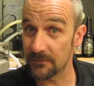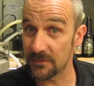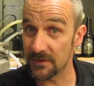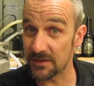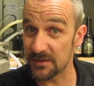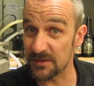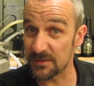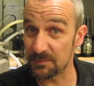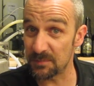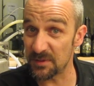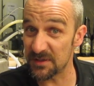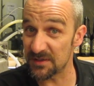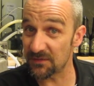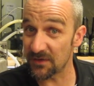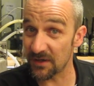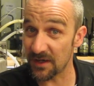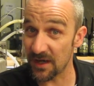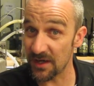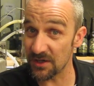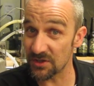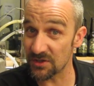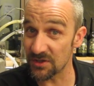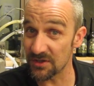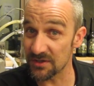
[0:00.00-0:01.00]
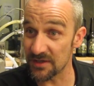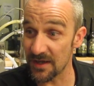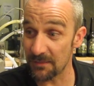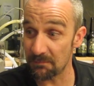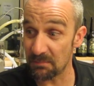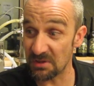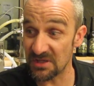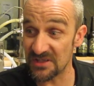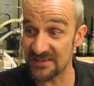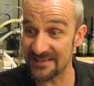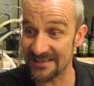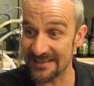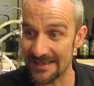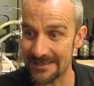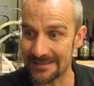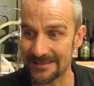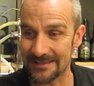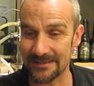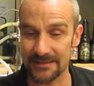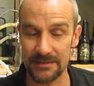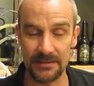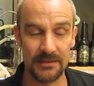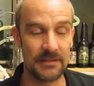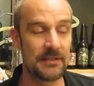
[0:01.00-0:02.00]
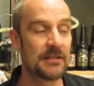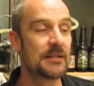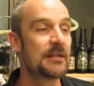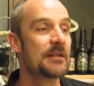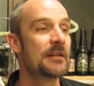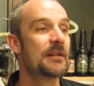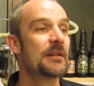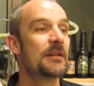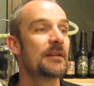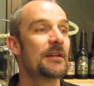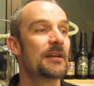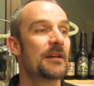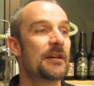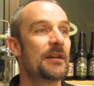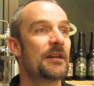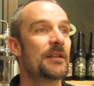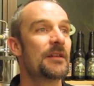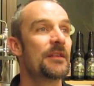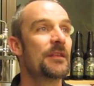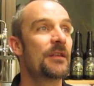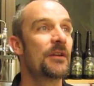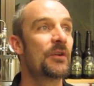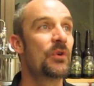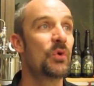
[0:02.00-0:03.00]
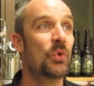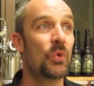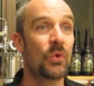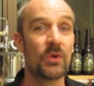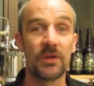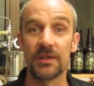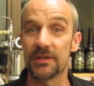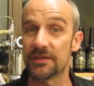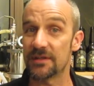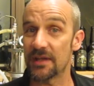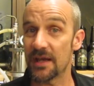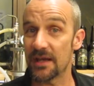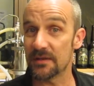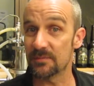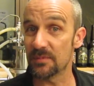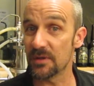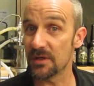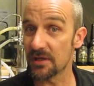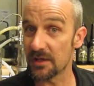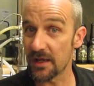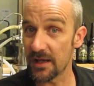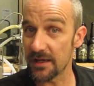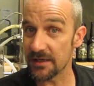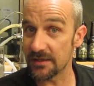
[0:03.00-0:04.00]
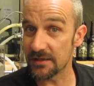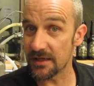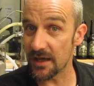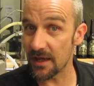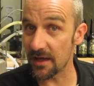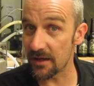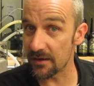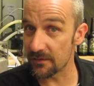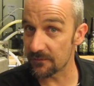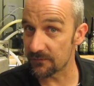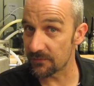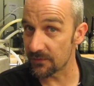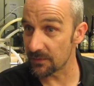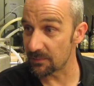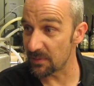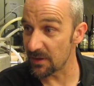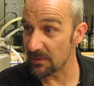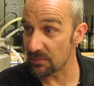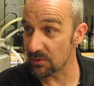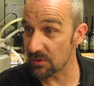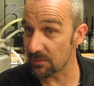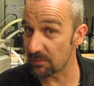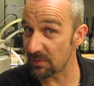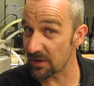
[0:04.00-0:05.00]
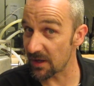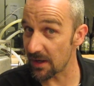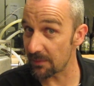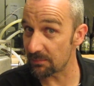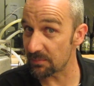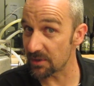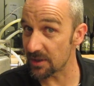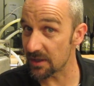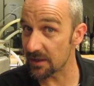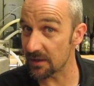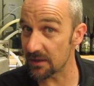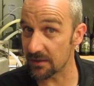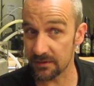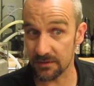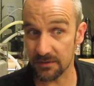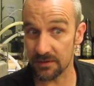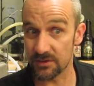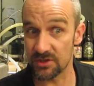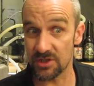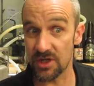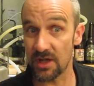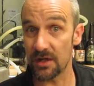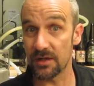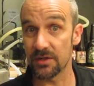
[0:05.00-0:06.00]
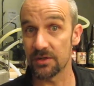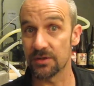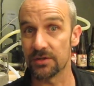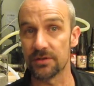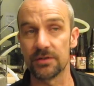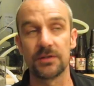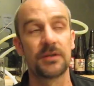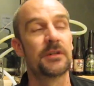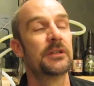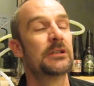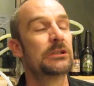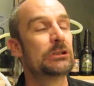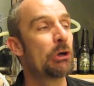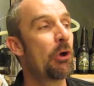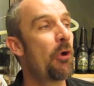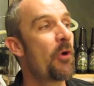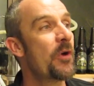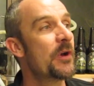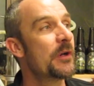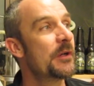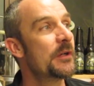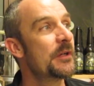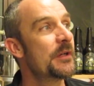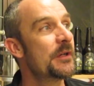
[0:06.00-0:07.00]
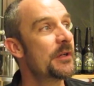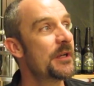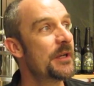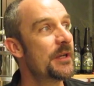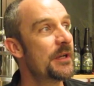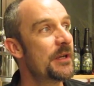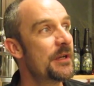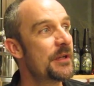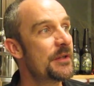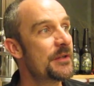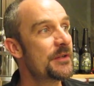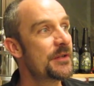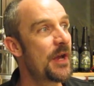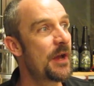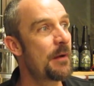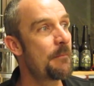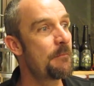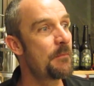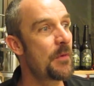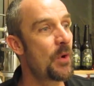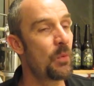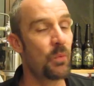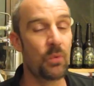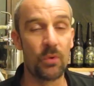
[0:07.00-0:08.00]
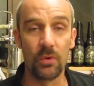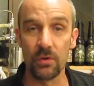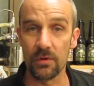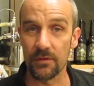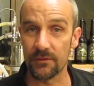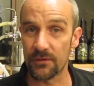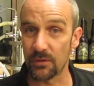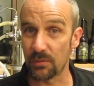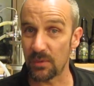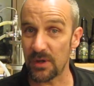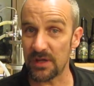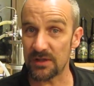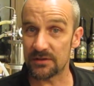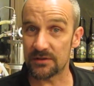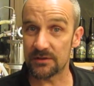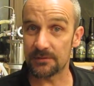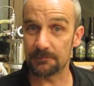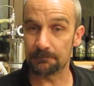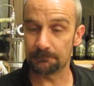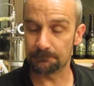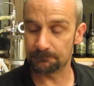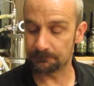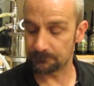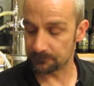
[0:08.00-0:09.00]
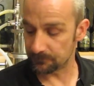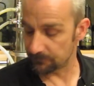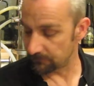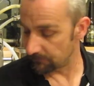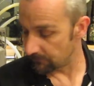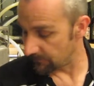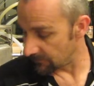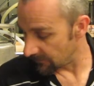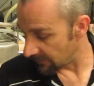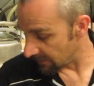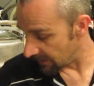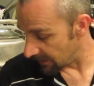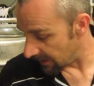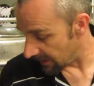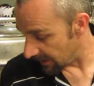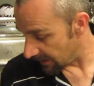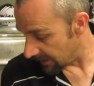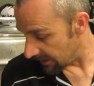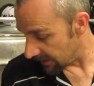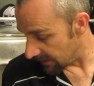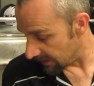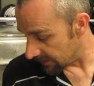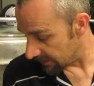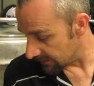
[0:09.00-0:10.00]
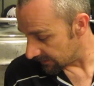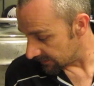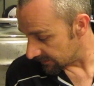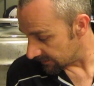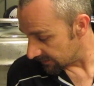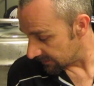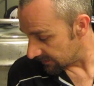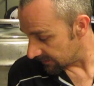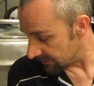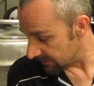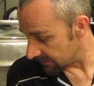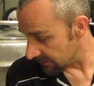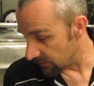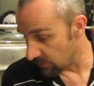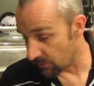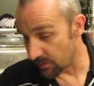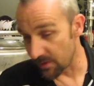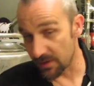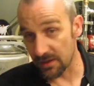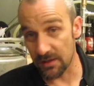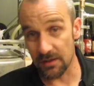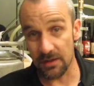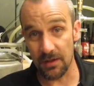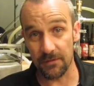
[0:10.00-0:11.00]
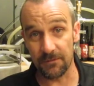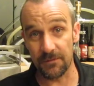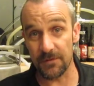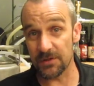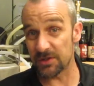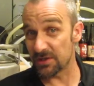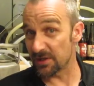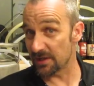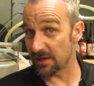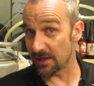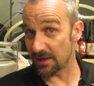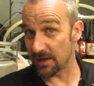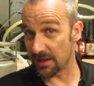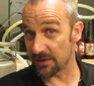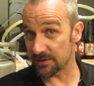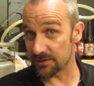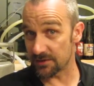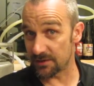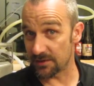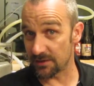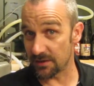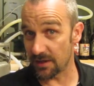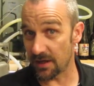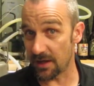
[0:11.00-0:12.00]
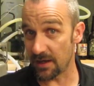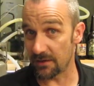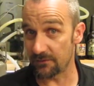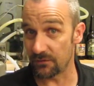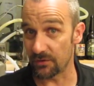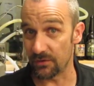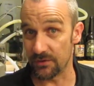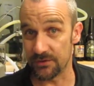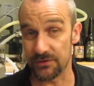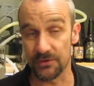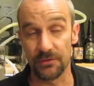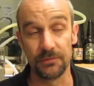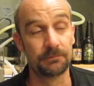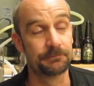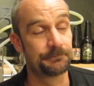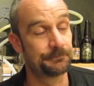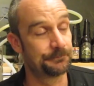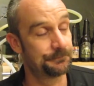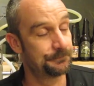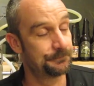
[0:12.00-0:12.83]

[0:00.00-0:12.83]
The specifications have been set. The gauntlet has been laid down for the people to pick up the challenge. It is War of the Wheats, and it'll be officially announced very soon.